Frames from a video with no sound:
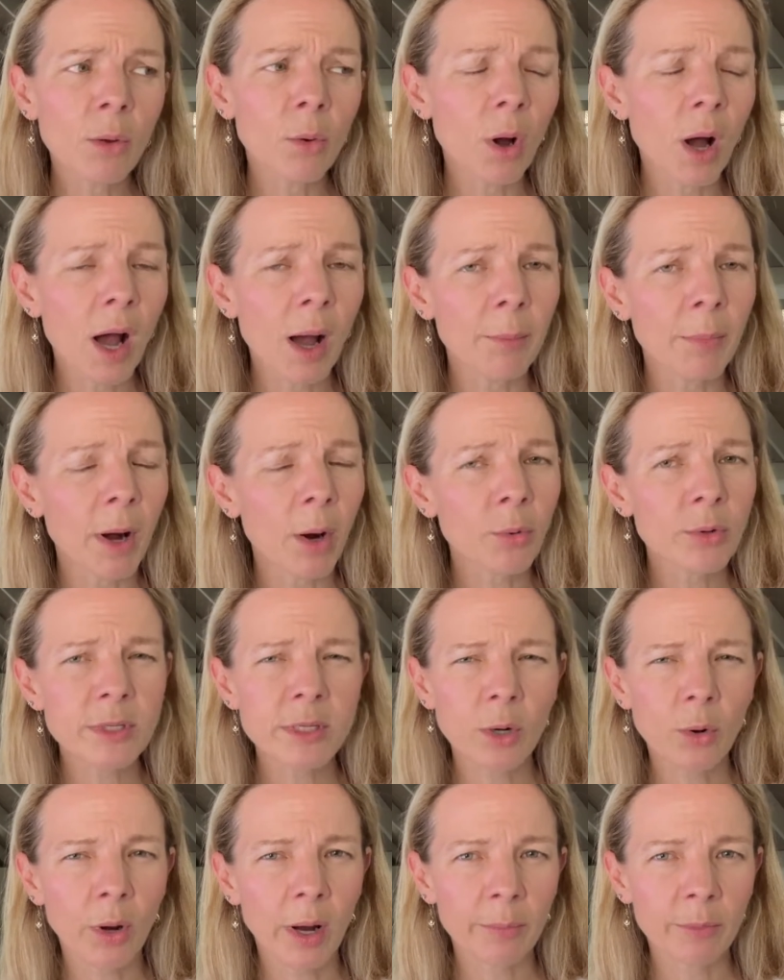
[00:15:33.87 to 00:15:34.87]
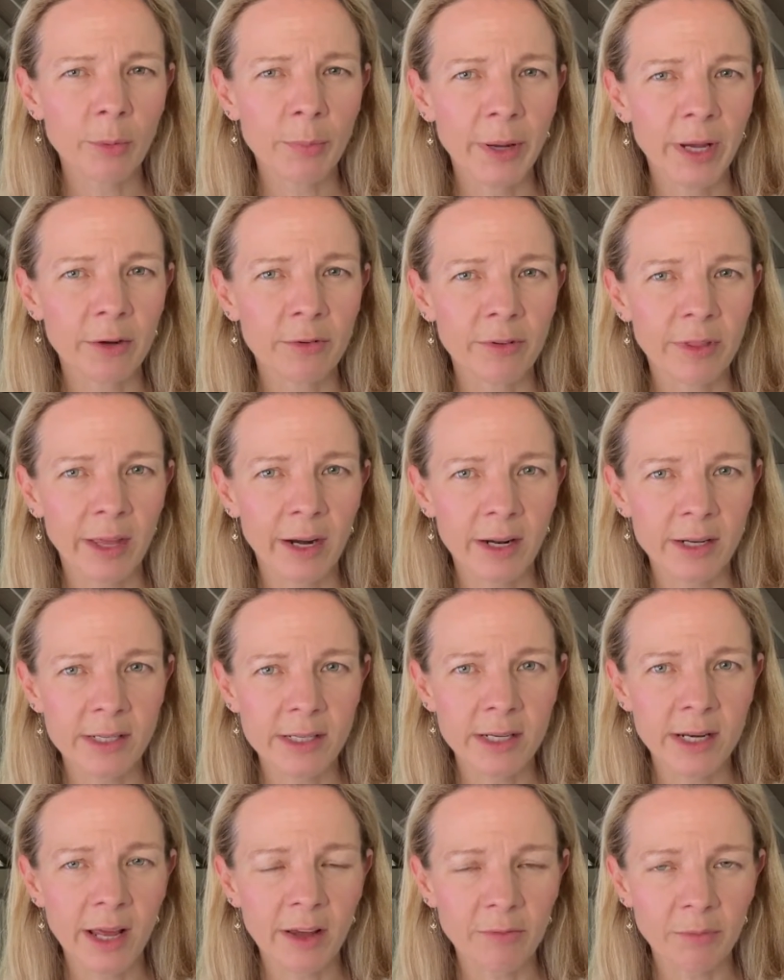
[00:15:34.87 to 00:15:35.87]
I wasn't quite prepared for that. I
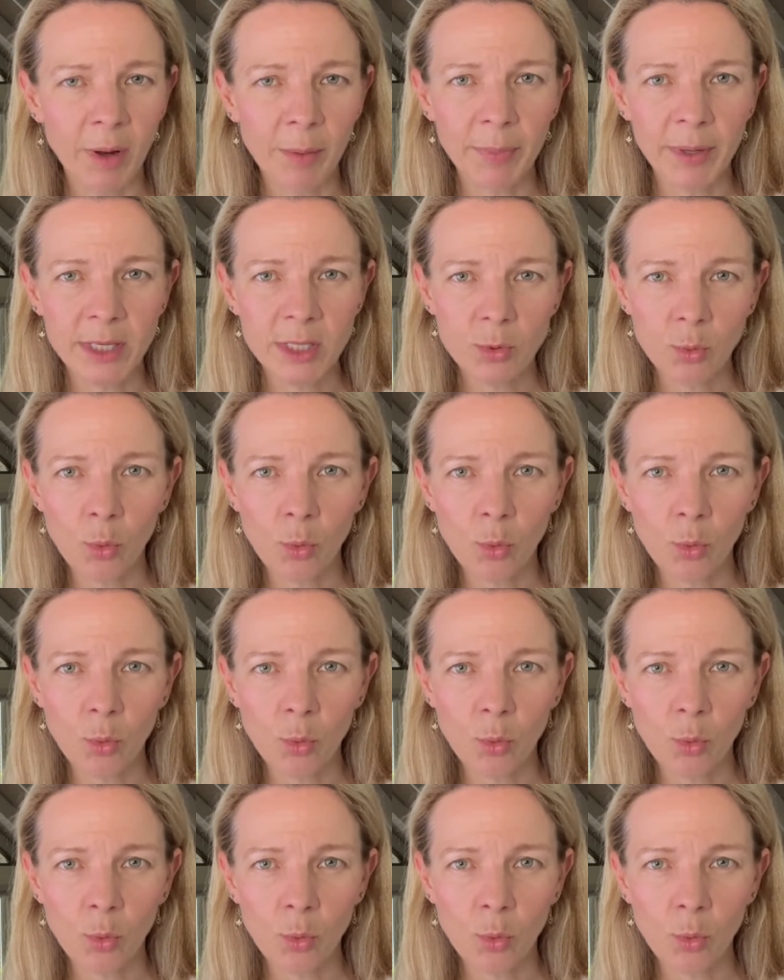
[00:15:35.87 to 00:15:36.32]
didn't have my best